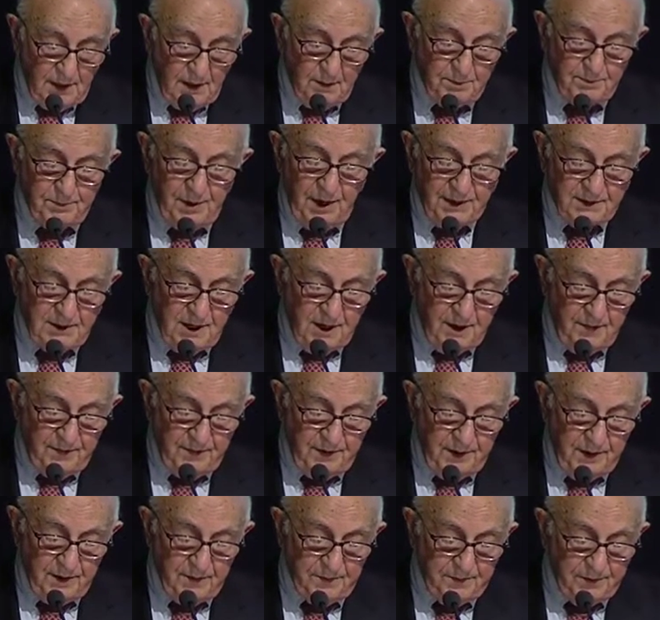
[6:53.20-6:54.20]
but
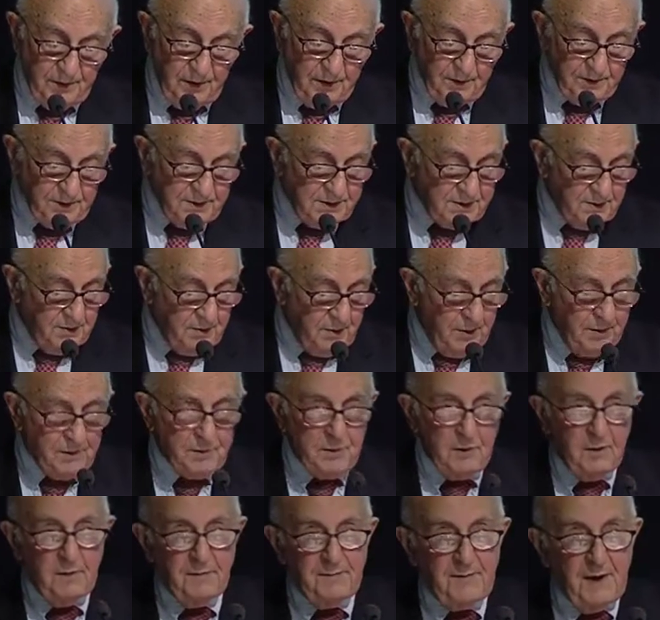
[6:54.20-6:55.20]
have informed the
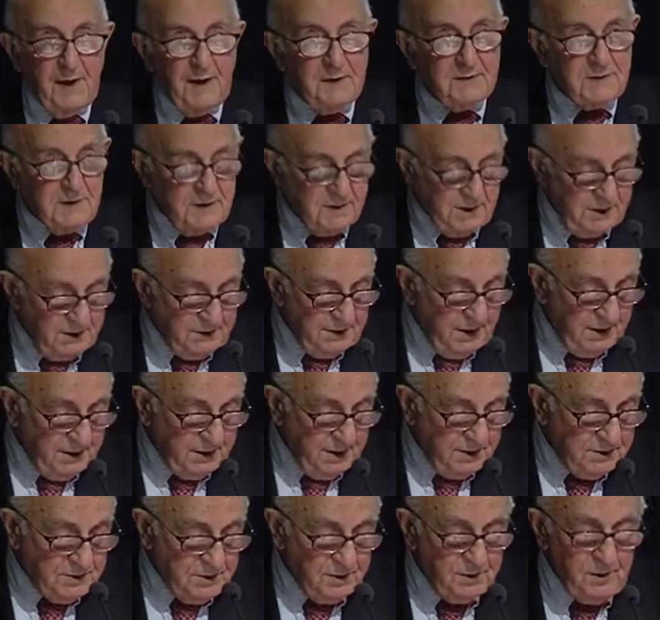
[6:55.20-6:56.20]
work of other
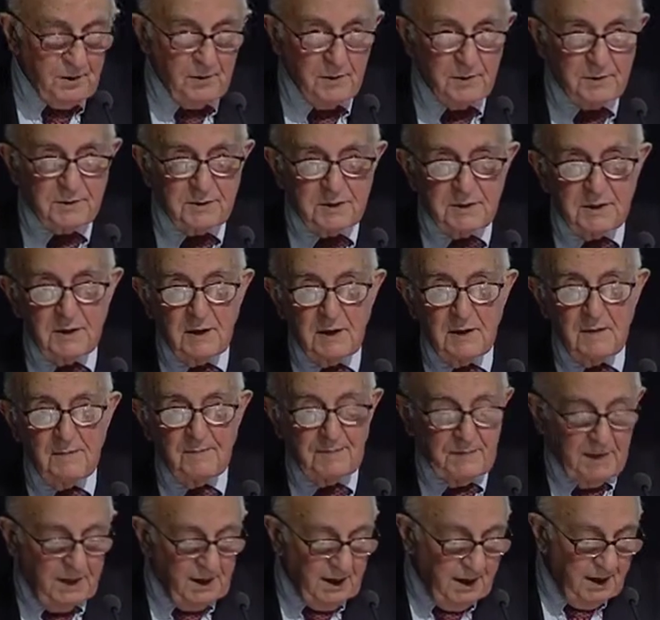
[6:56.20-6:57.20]
international courts
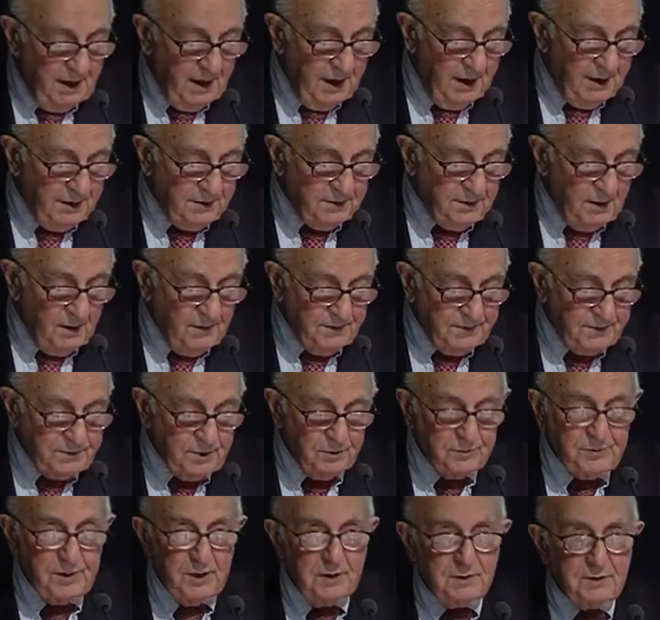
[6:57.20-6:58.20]
and of
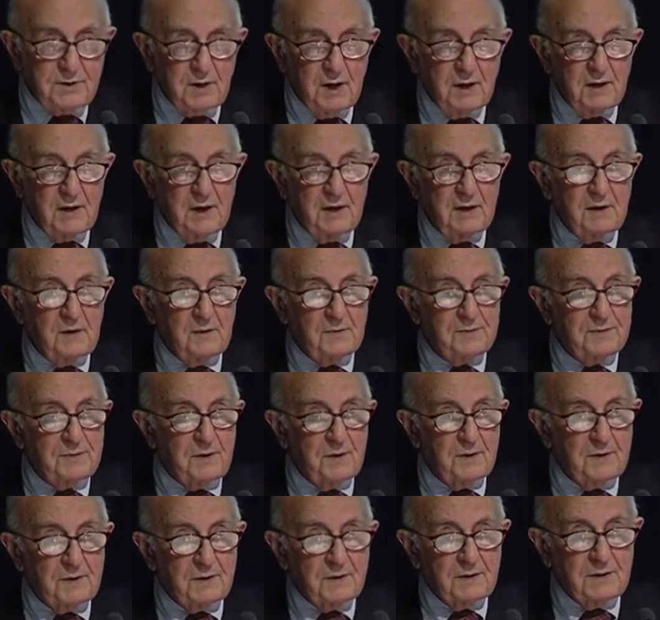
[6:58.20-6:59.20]
judicial
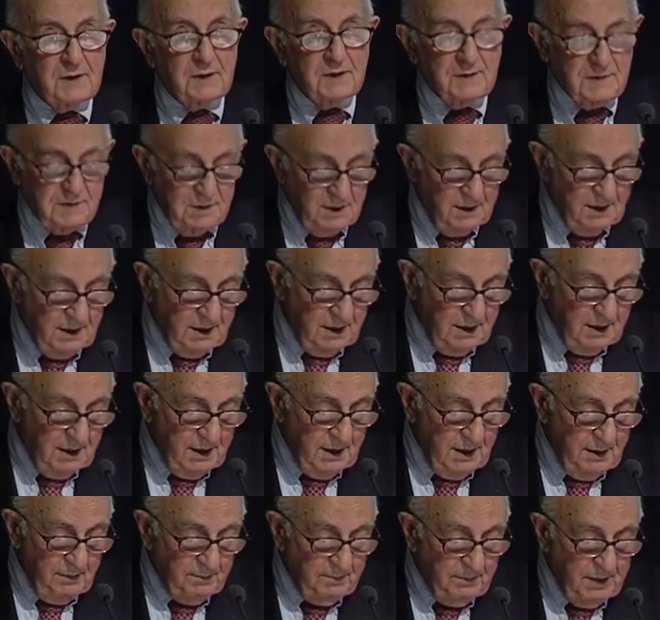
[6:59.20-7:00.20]
authorities,
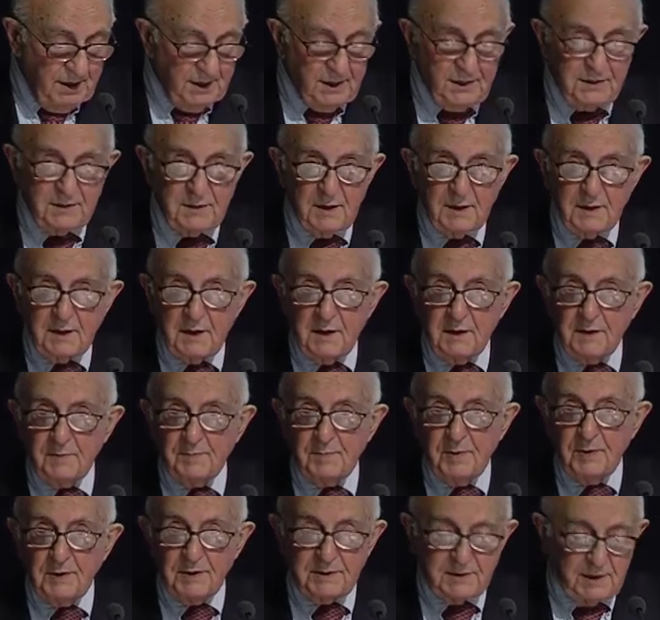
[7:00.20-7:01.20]
military
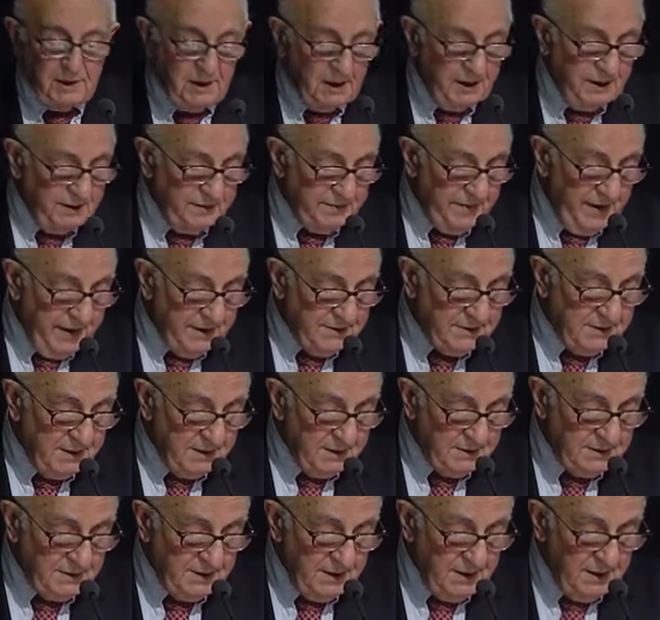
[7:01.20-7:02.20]
and political
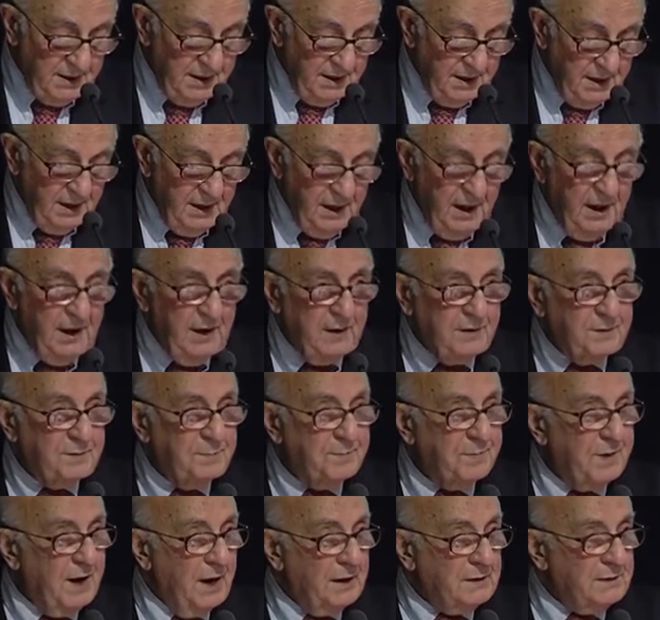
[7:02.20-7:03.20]
advisors,
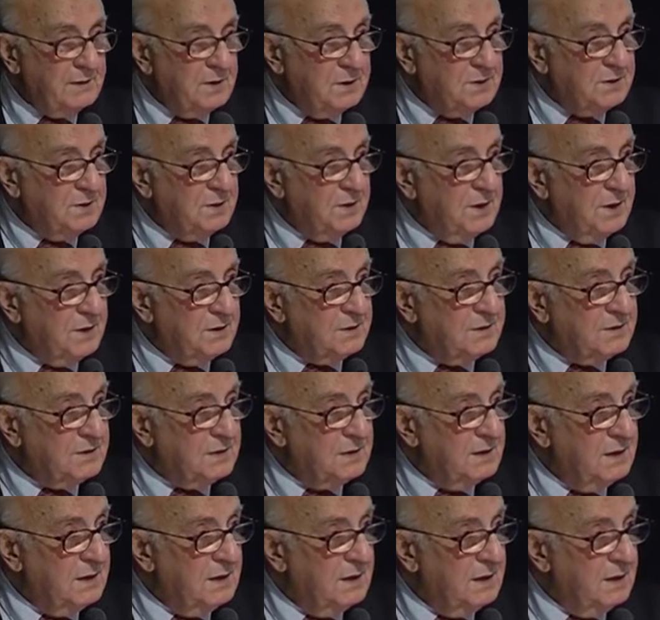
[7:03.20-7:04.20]
and
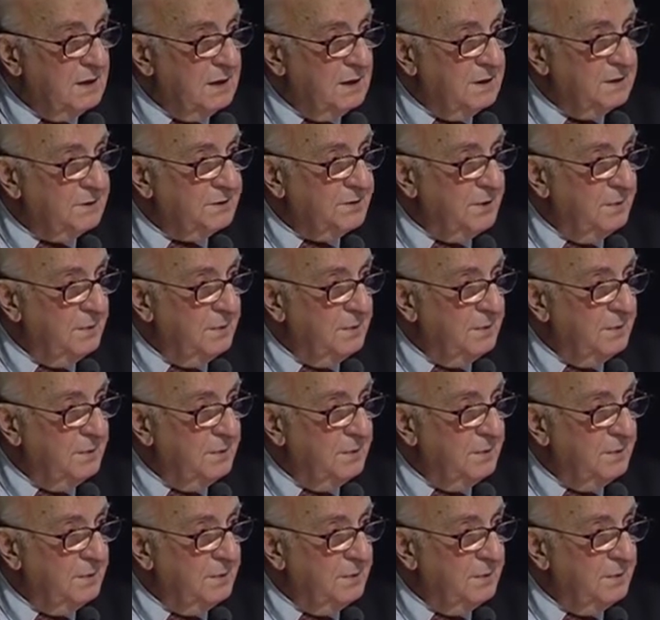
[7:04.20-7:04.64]
practitioners in